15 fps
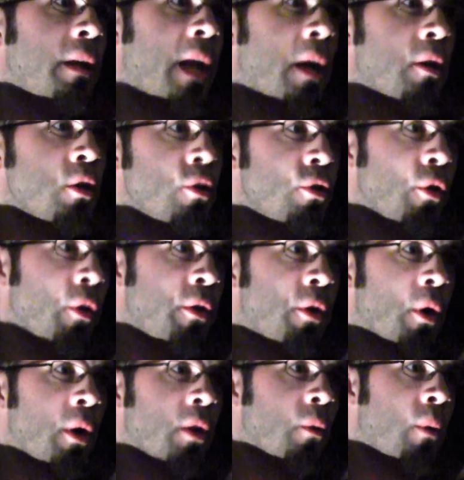Now usually
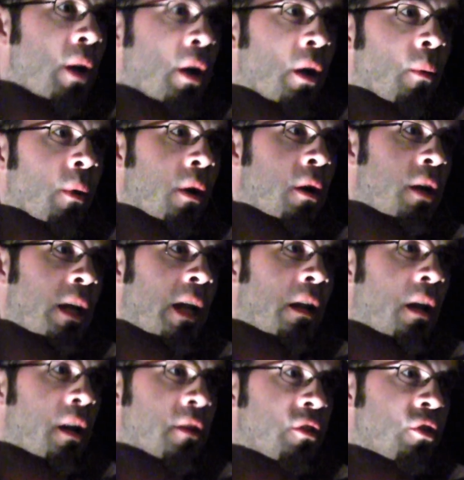during the winter we're going to get
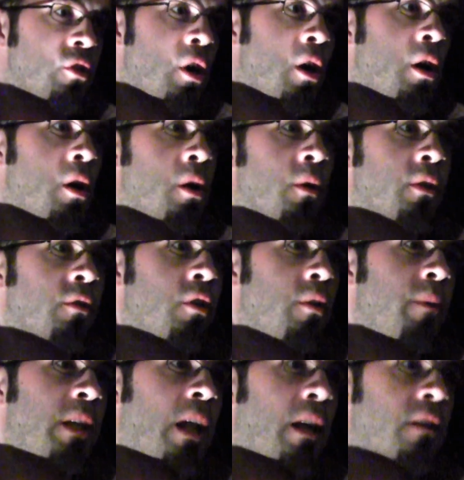a lot of snow, there's
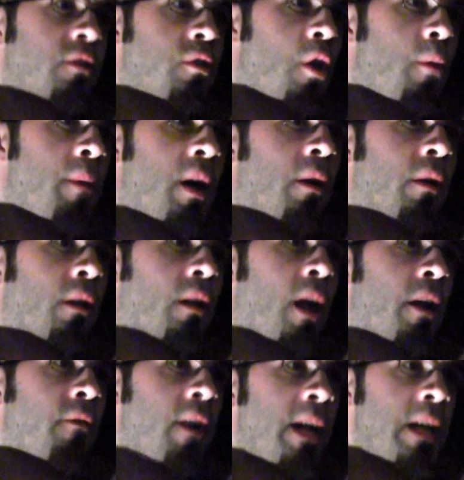going to be a lot of snow melt and a
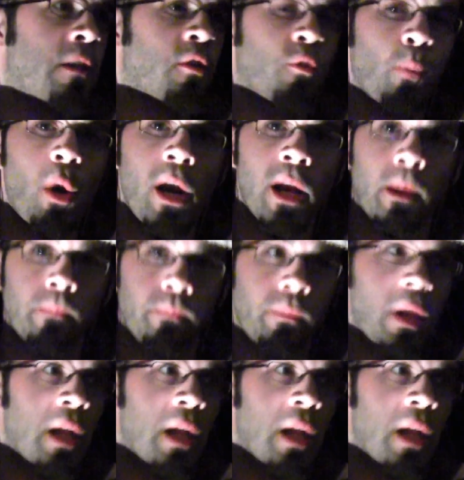lot of rain in the spring,